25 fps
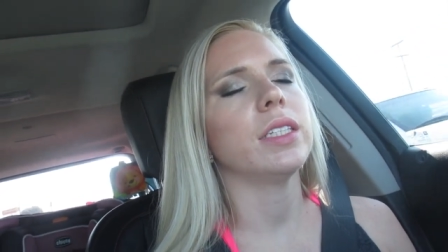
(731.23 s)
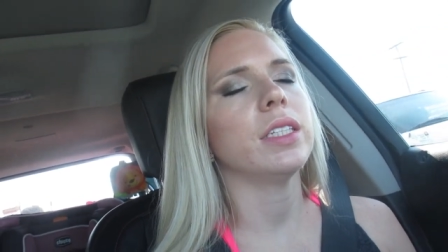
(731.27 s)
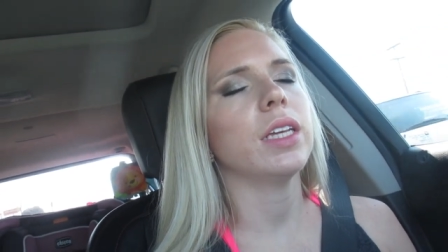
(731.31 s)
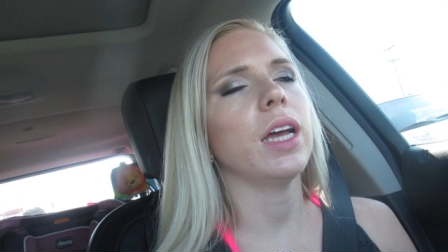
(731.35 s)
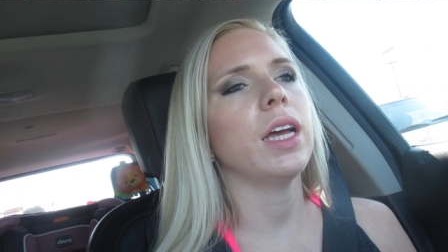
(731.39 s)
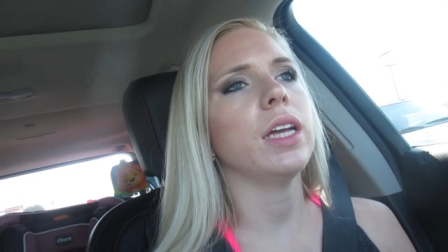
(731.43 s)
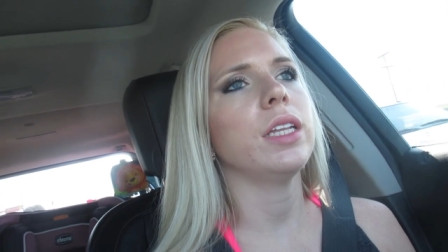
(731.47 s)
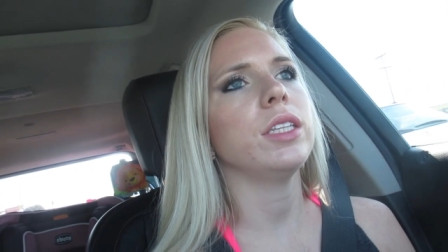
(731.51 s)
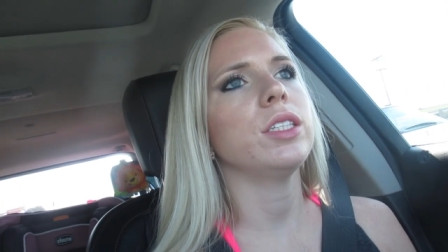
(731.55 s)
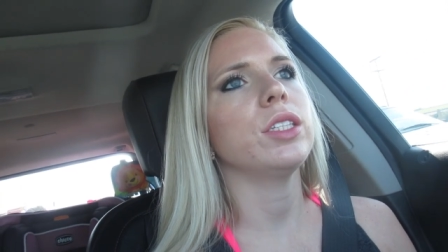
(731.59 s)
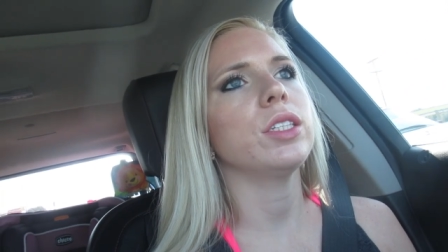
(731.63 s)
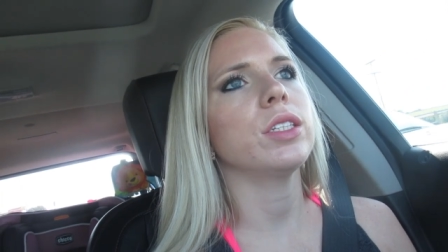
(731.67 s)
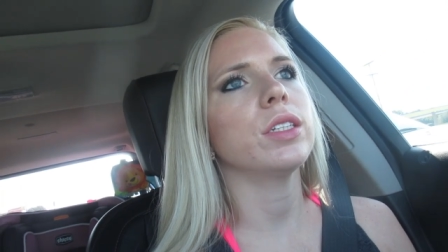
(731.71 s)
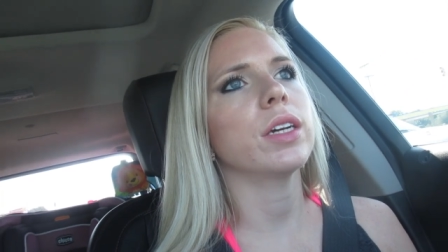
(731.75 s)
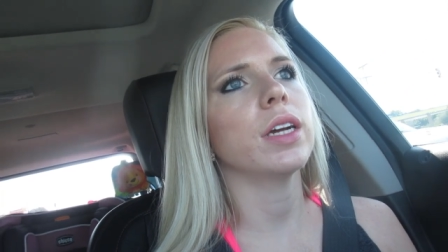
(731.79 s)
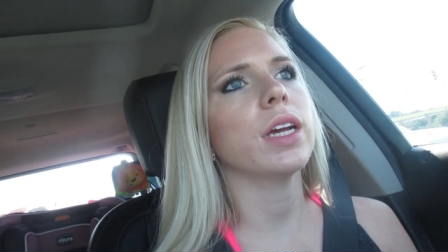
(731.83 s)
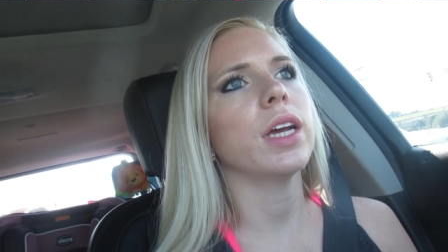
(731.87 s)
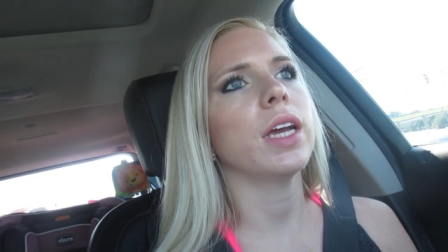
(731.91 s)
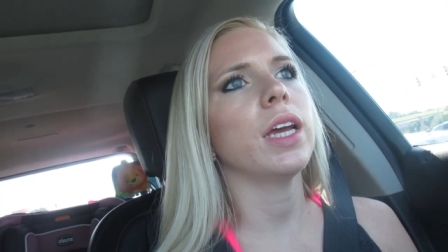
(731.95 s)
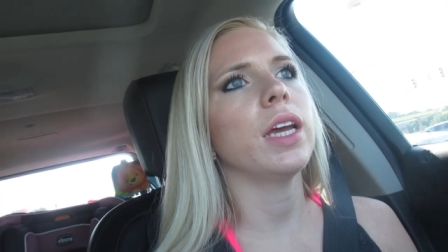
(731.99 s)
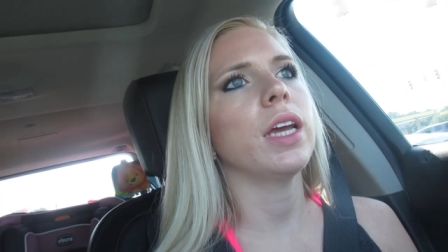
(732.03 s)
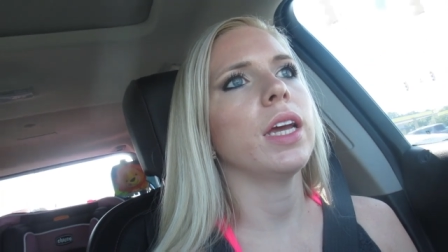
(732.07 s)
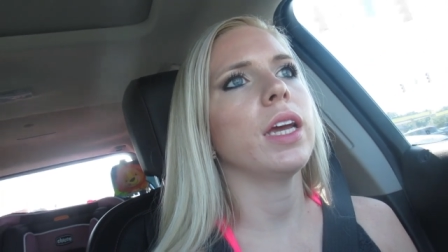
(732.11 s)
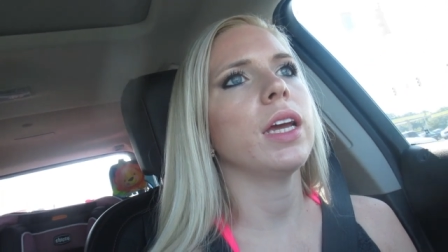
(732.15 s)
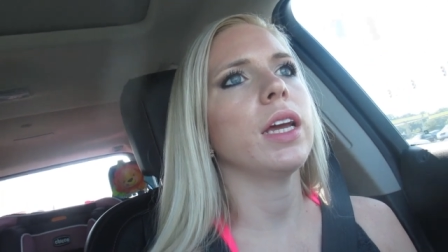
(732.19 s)

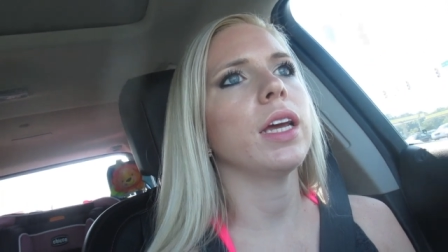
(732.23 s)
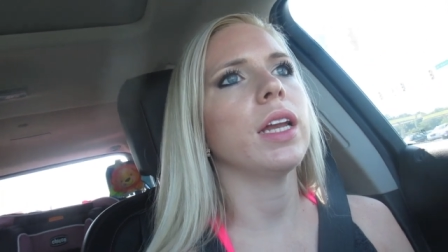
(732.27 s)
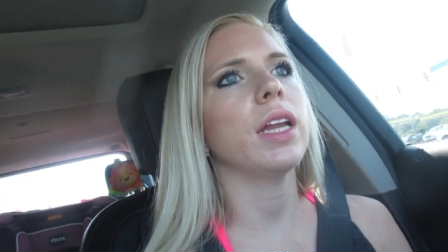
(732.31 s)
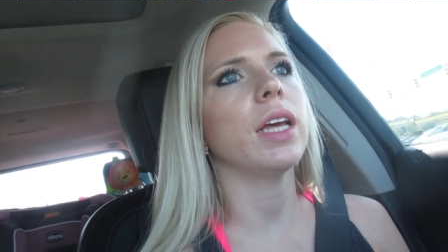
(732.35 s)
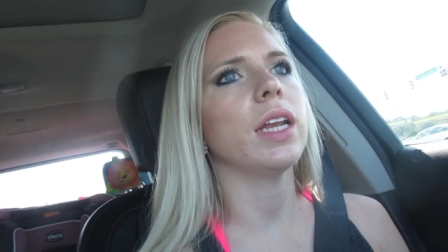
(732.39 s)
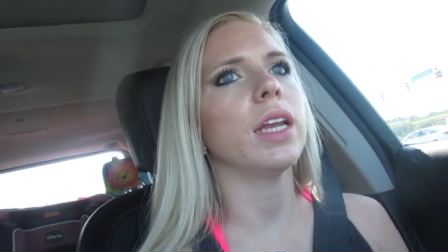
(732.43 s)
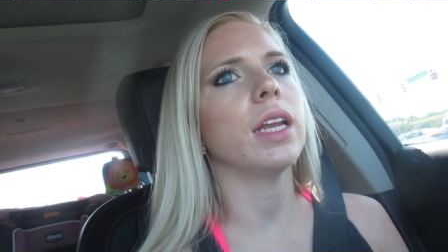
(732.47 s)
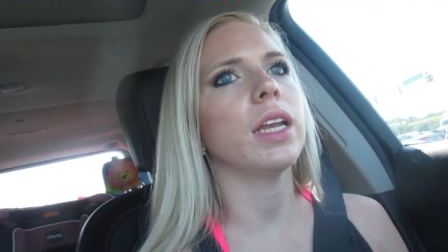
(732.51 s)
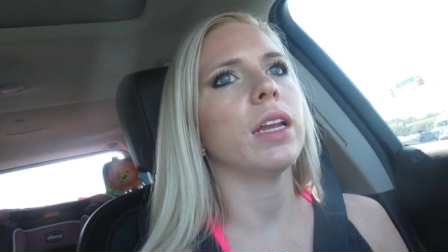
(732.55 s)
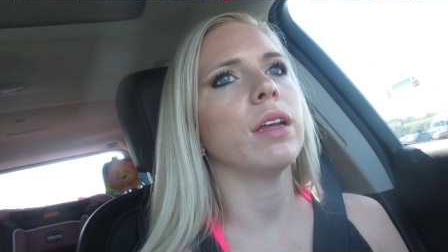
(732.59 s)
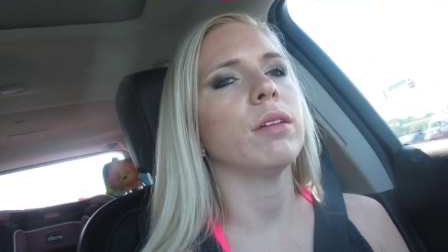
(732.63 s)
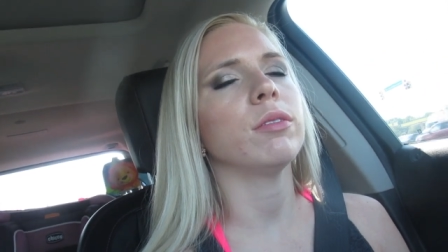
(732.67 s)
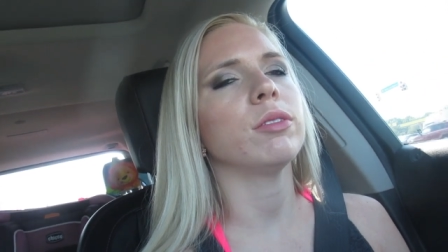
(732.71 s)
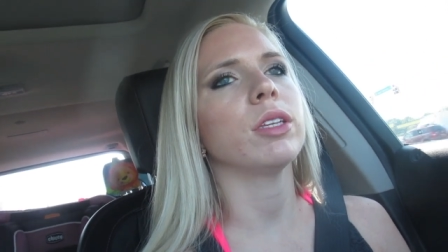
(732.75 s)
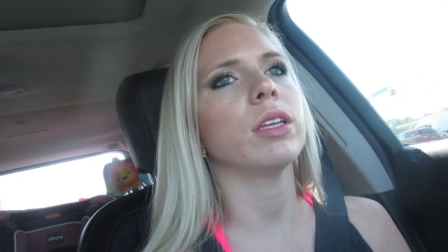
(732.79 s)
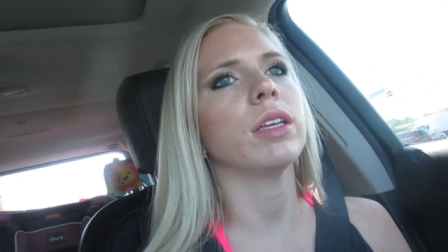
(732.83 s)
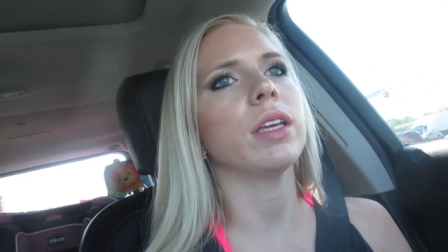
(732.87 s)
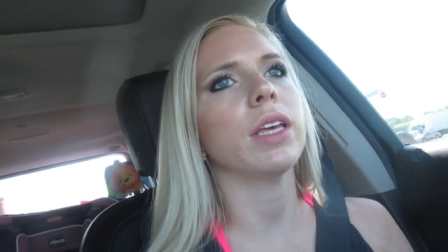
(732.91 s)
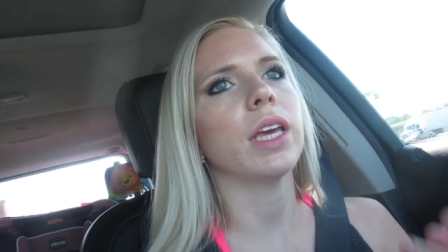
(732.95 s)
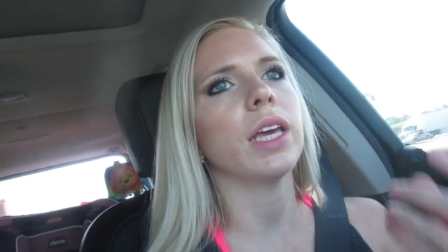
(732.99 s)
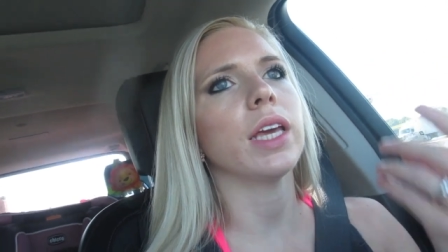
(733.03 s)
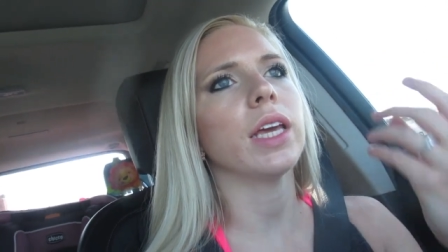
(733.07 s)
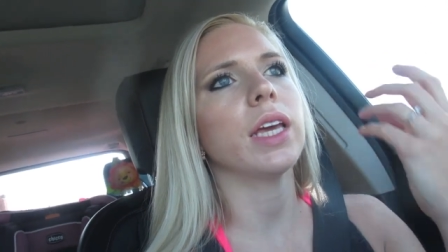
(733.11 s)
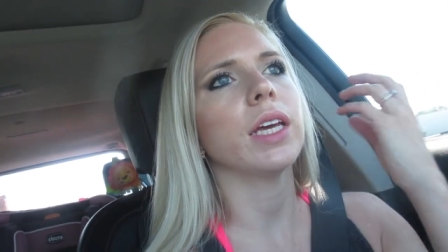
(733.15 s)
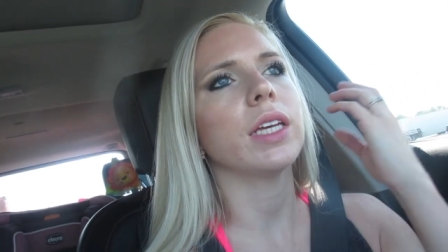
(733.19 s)
sunscreen, and I was
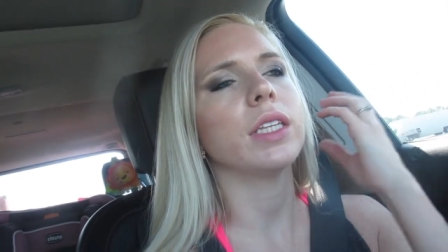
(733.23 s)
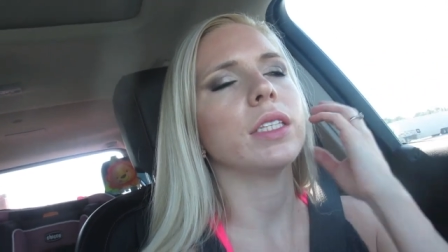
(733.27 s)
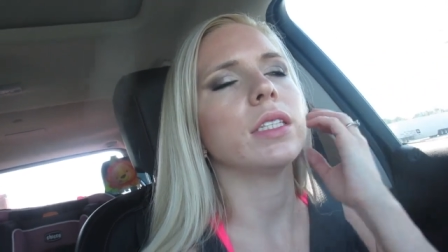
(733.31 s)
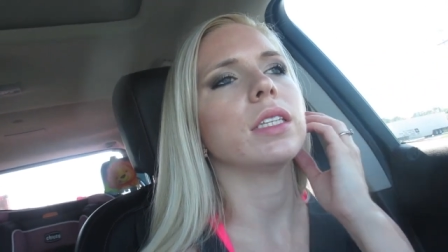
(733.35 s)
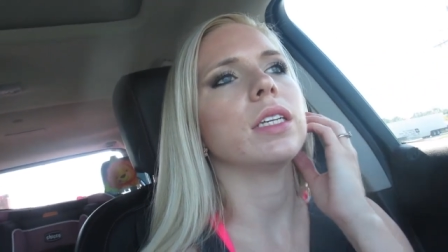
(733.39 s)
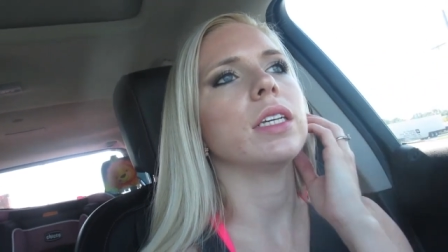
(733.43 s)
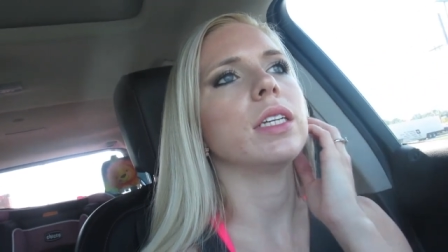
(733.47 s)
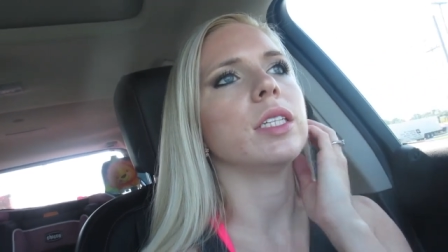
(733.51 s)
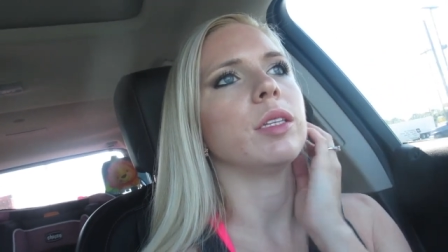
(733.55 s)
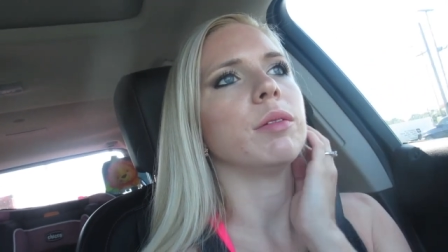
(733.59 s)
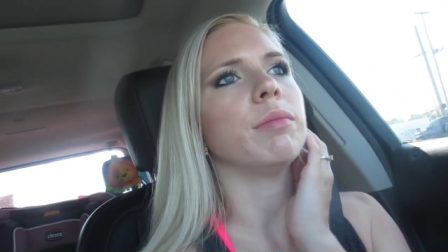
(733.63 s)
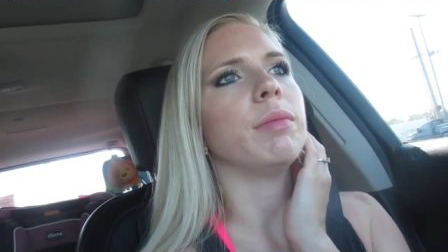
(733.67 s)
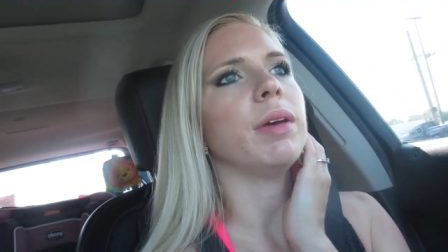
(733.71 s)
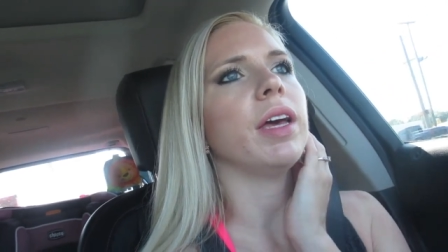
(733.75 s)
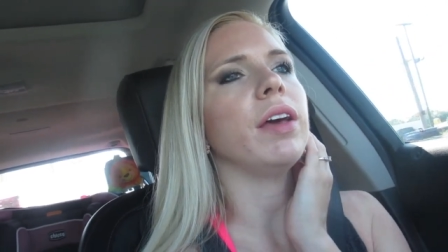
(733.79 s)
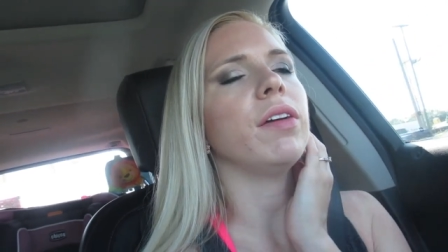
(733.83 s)
going to get Kinsley some